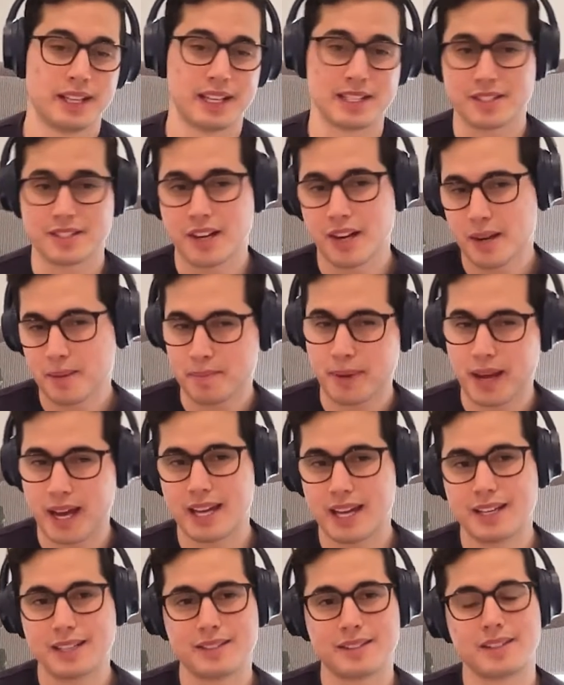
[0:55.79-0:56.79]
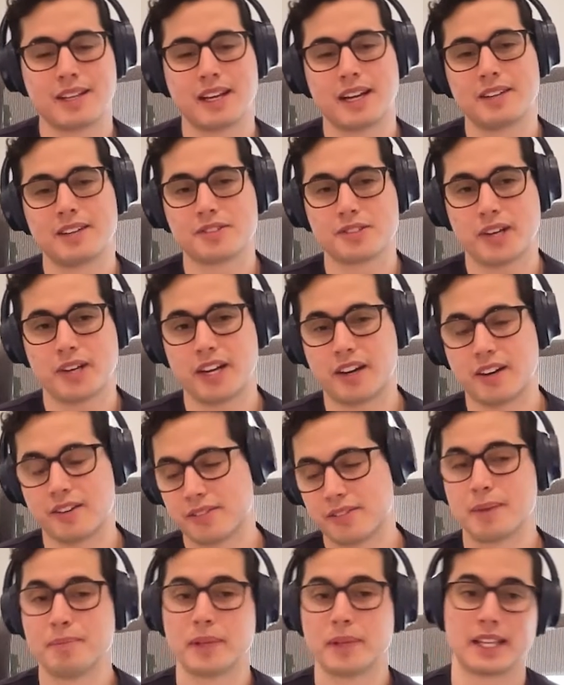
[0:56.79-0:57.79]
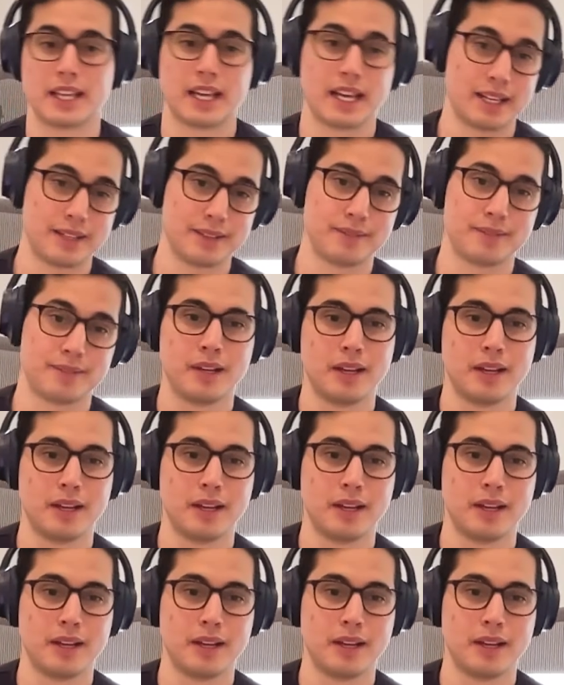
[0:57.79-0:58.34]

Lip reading: it's not a bad kind of trade-off. But then,